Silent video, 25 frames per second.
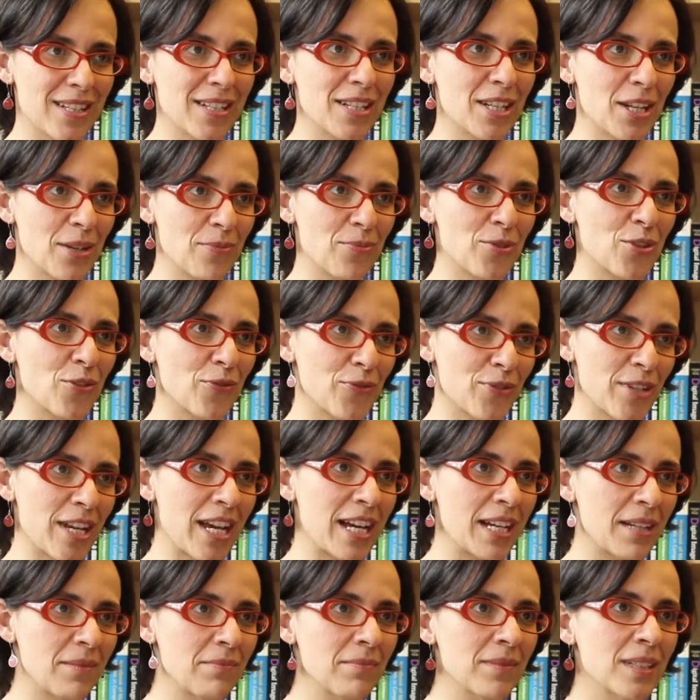in terms of
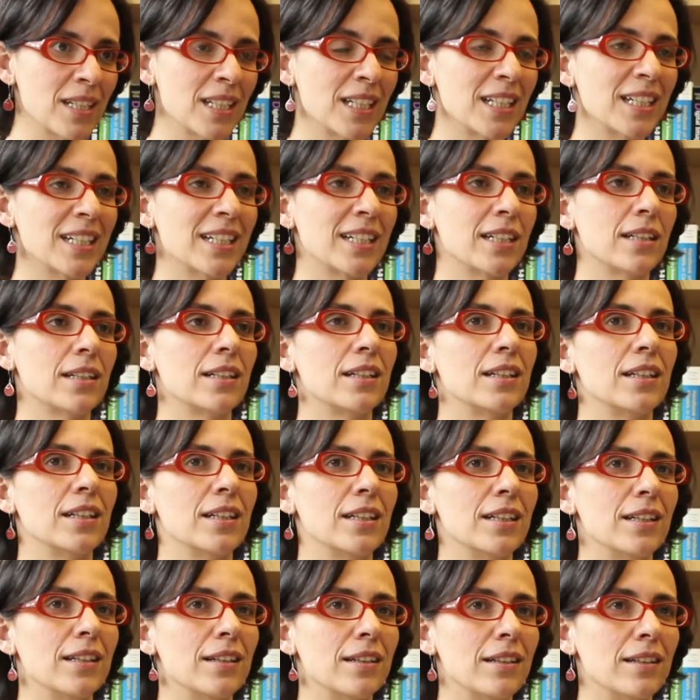time.
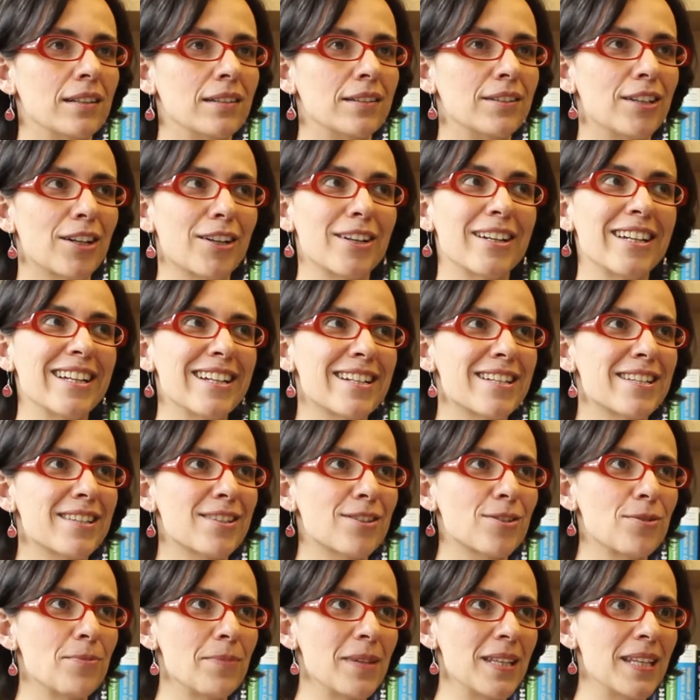There needs
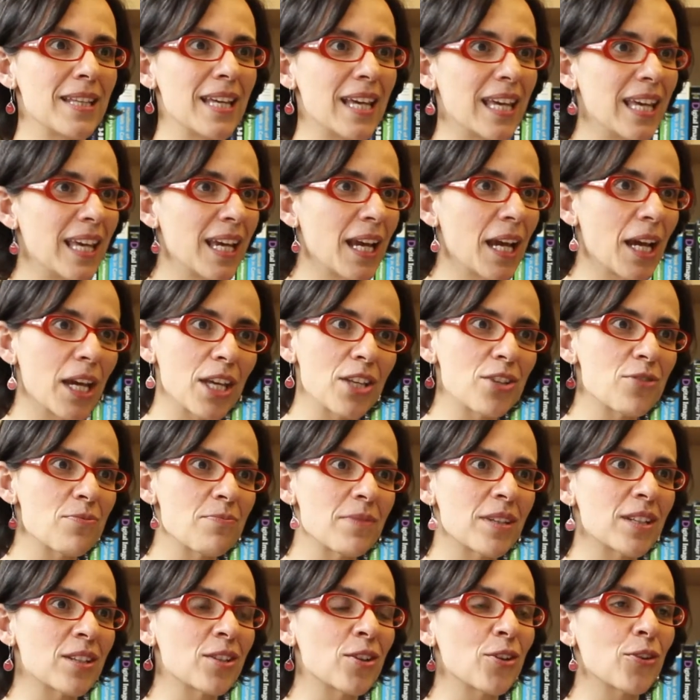to be the
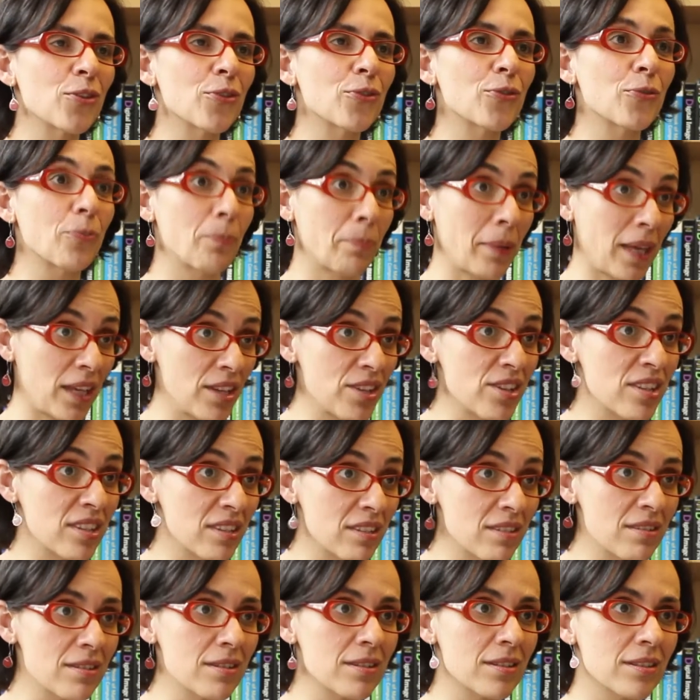engagement of
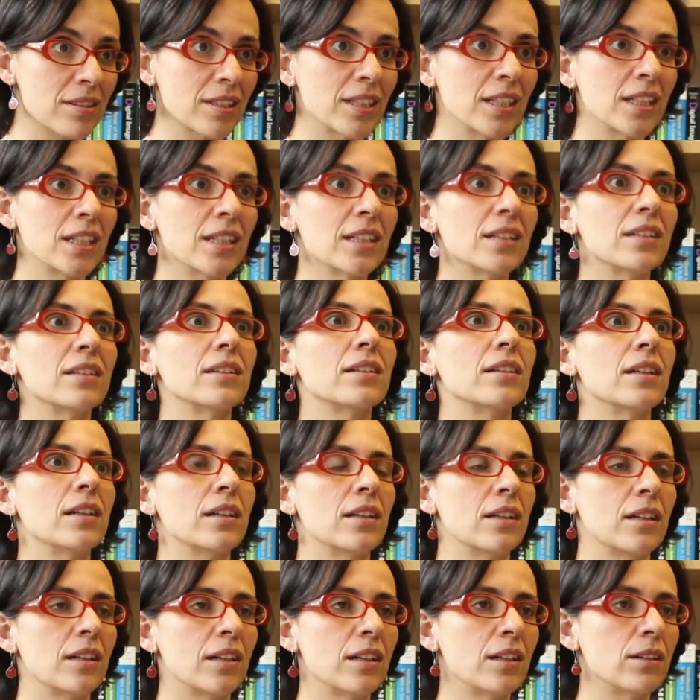patients.
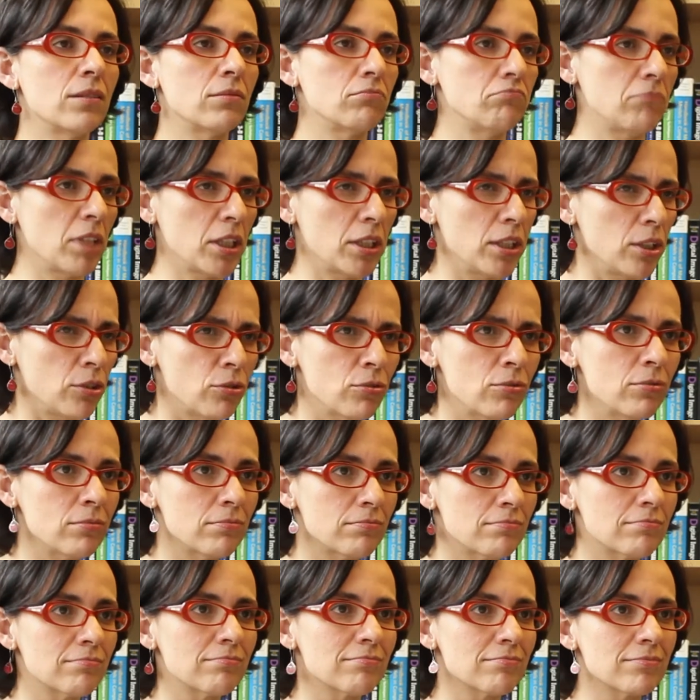They need to
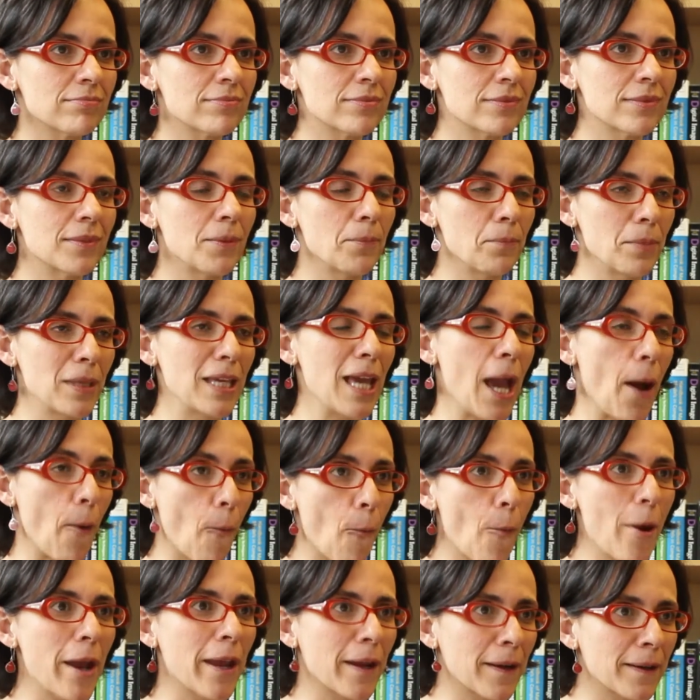be
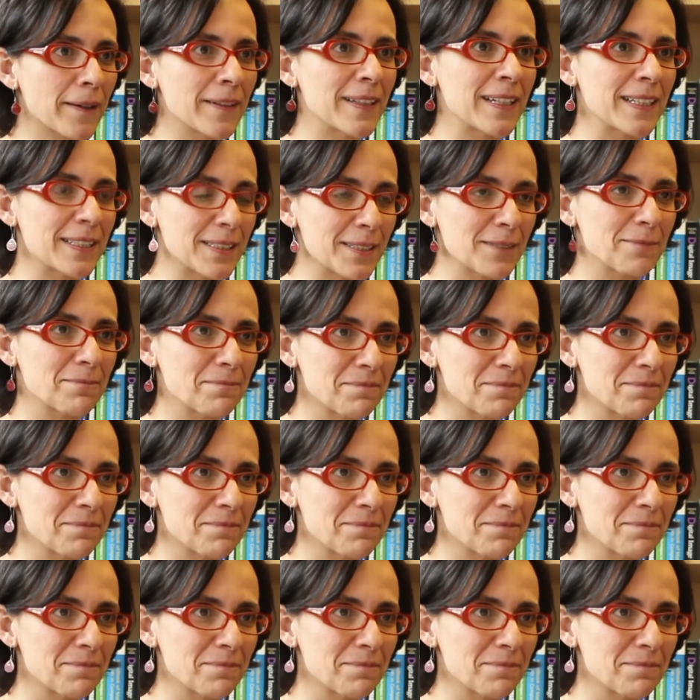aware that